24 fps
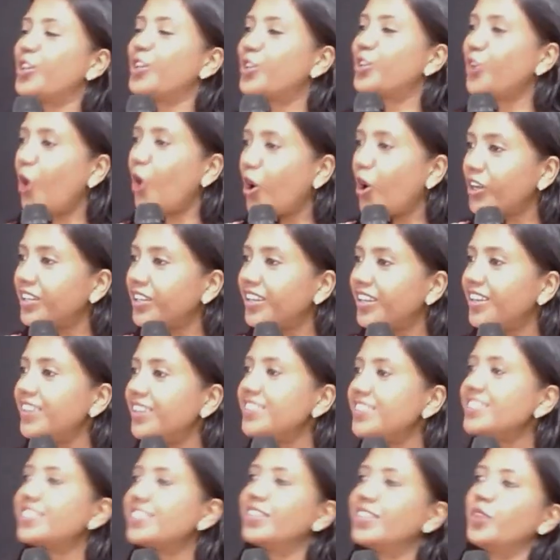
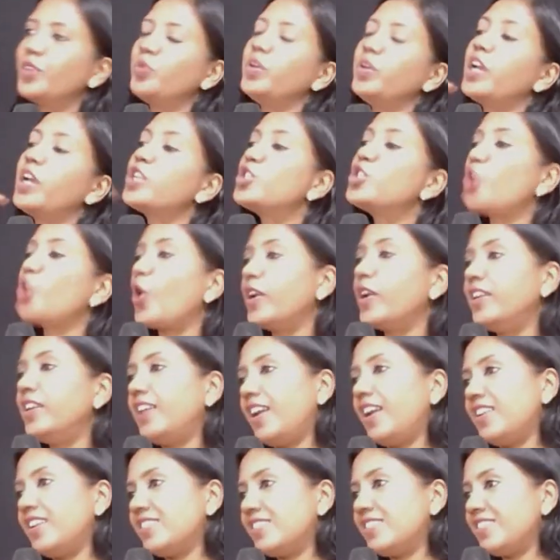daughters, we are joint
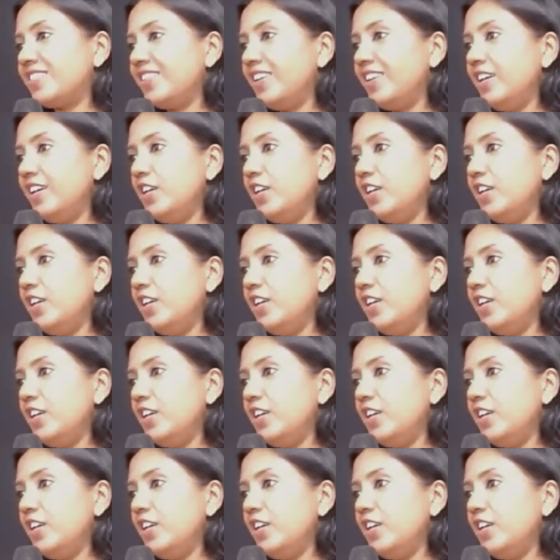heirs.